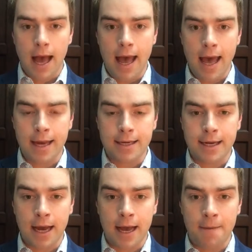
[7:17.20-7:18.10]
And
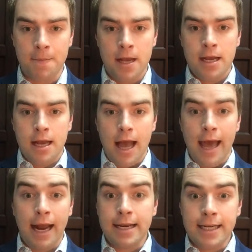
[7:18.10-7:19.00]

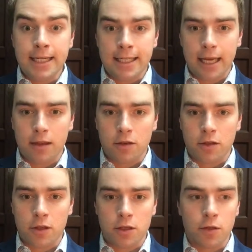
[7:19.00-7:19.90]
I needed to get
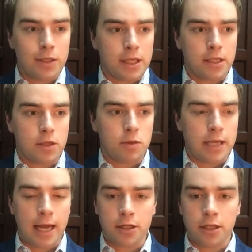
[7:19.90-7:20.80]
those to the students because this
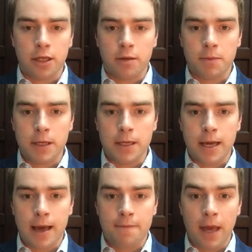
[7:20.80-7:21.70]
was actually going to be,
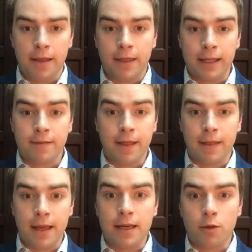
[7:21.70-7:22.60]

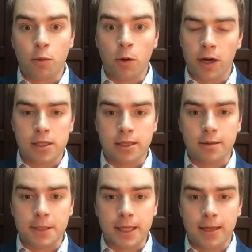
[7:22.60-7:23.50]
they need the report cards
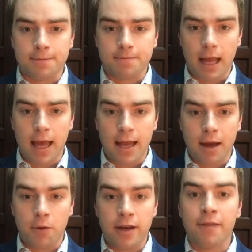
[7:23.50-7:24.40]
to be done. And
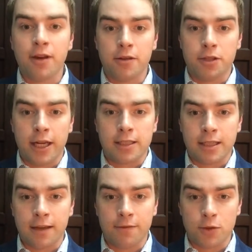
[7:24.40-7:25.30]
I wouldn't have another chance
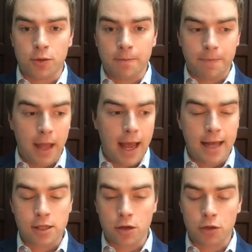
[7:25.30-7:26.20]
to give them to them.
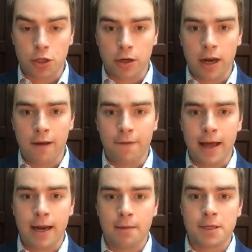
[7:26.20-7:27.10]
And so sure enough,
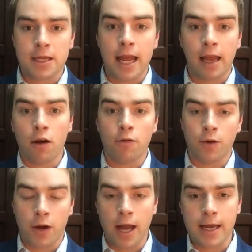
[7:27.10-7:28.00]
I ended up staying
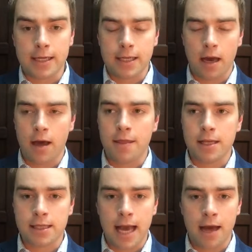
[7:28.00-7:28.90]
overnight on the
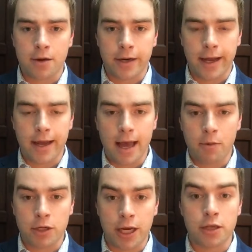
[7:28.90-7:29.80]
Saturday,
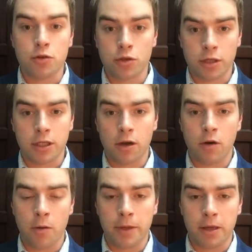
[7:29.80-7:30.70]
which I usually go
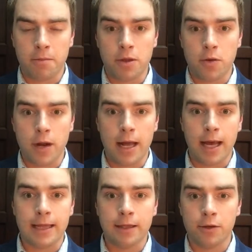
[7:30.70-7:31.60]
home and commute. And
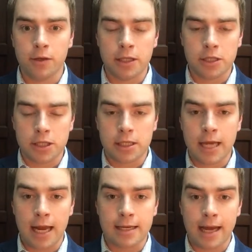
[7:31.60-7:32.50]
I literally just
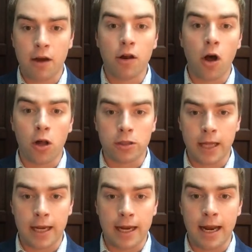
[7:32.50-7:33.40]
sat down all
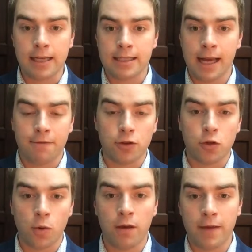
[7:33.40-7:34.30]
night, and I sat for
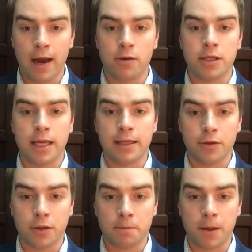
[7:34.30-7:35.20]
12 hours and
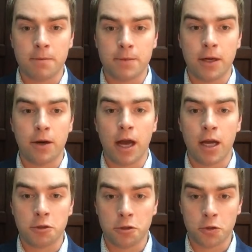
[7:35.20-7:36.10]
literally pumped out
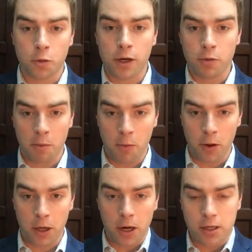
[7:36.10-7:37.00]
120
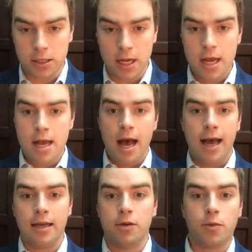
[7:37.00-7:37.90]
report cards.
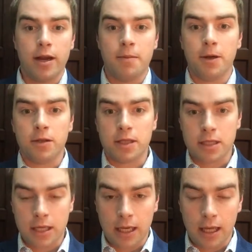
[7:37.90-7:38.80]
I had to write about the
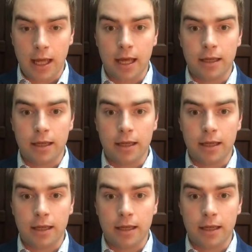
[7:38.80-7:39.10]
skill,